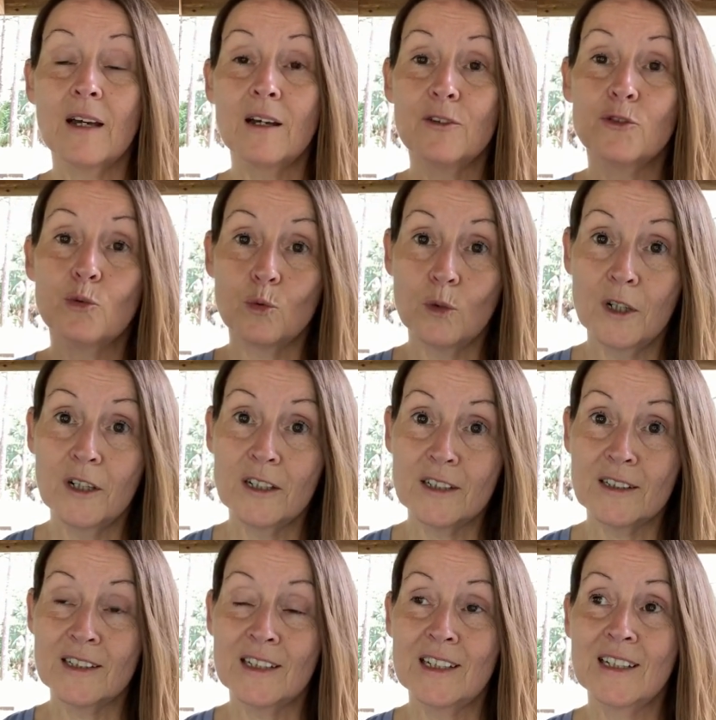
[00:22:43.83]
as
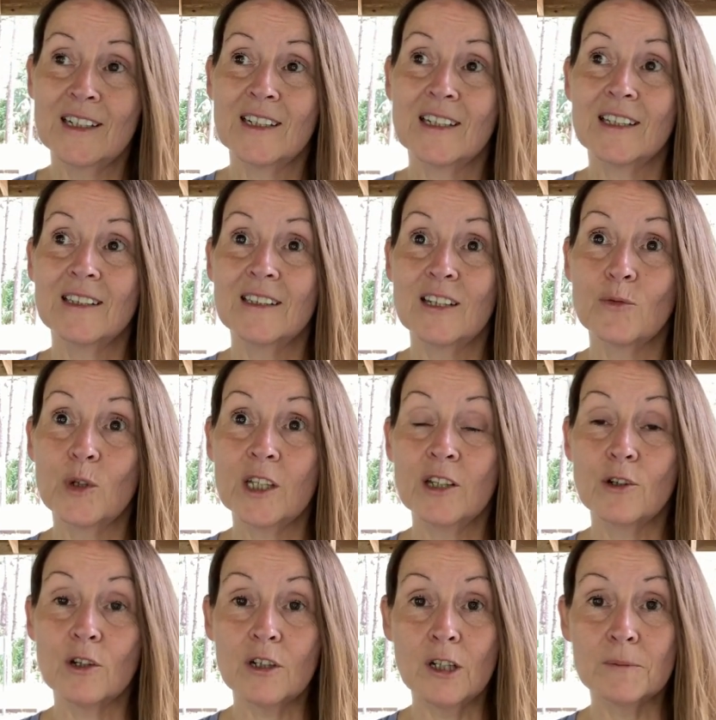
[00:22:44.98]
one, then we
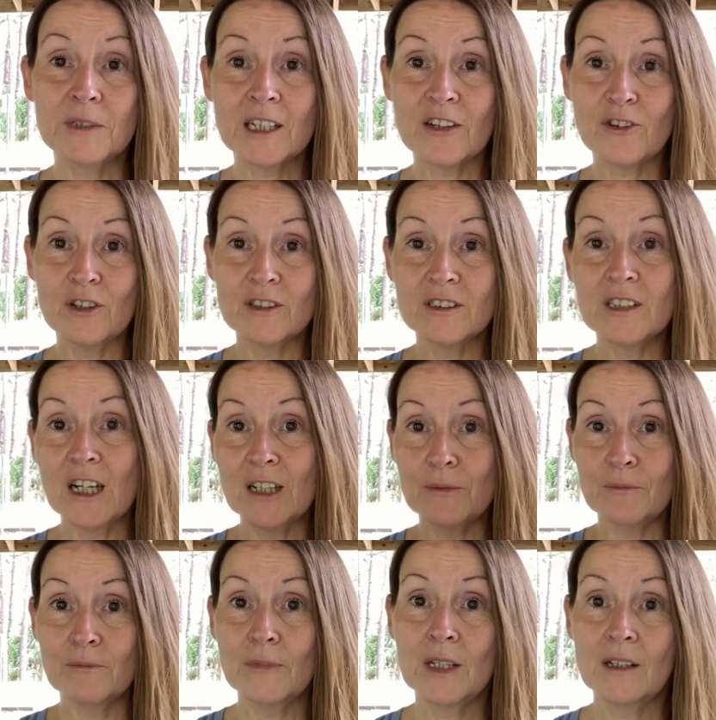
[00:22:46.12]
can all come together and
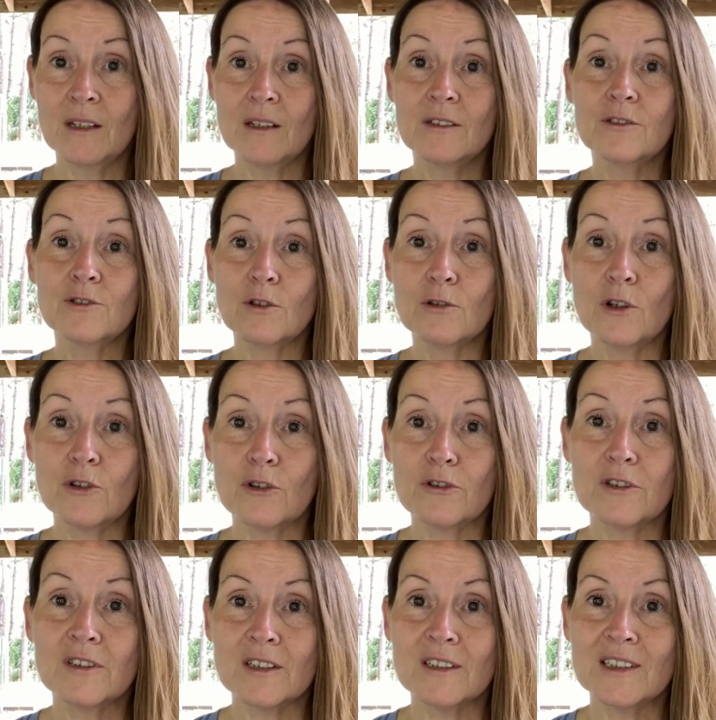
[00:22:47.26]
time no longer
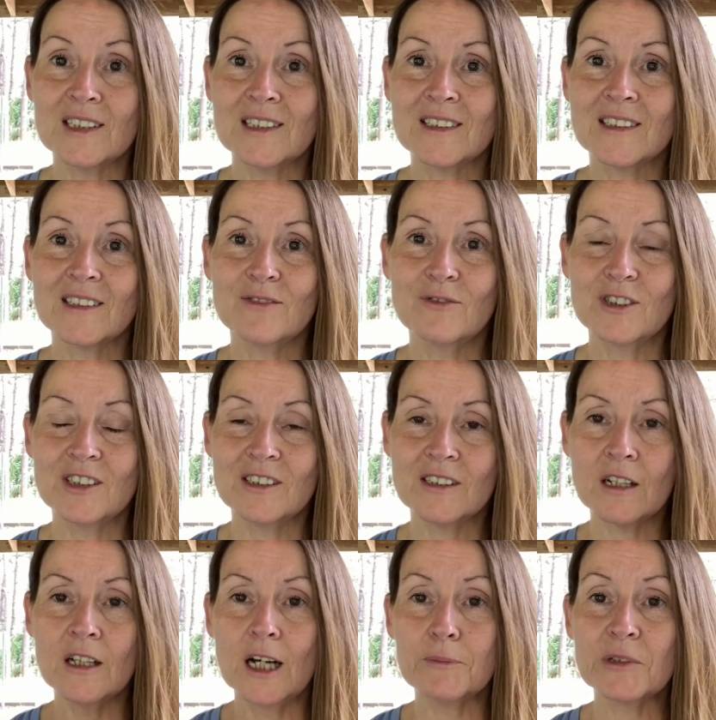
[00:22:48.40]
exists, which is
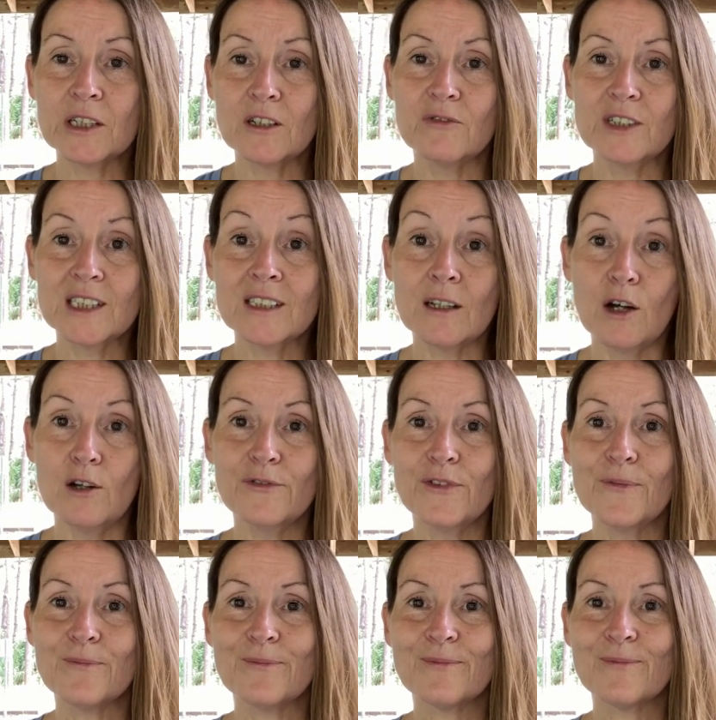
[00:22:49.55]
the collapsing of itself.
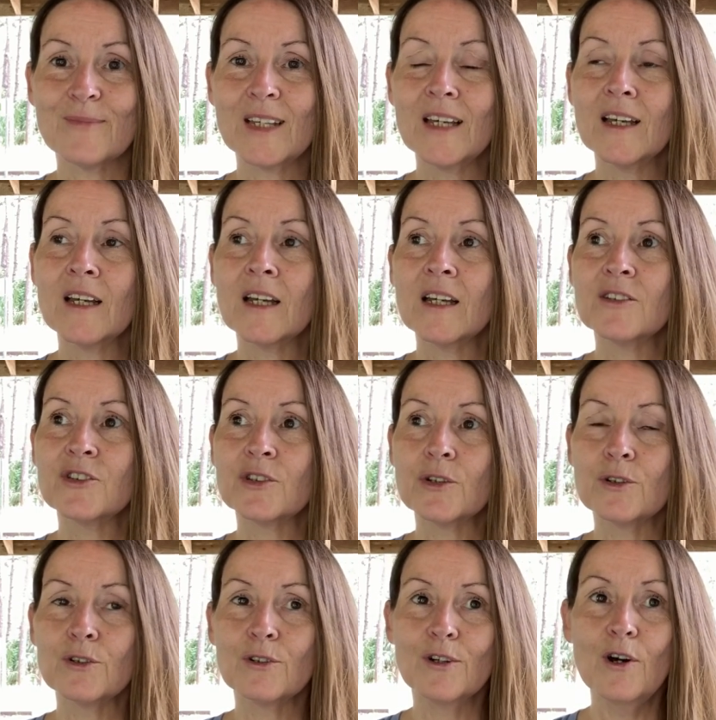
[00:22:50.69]

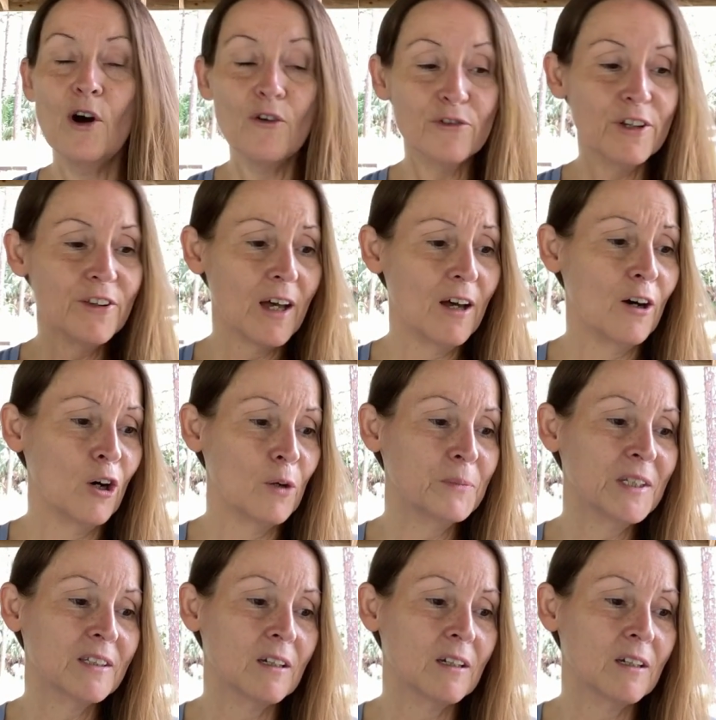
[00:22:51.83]
So hopefully that helps.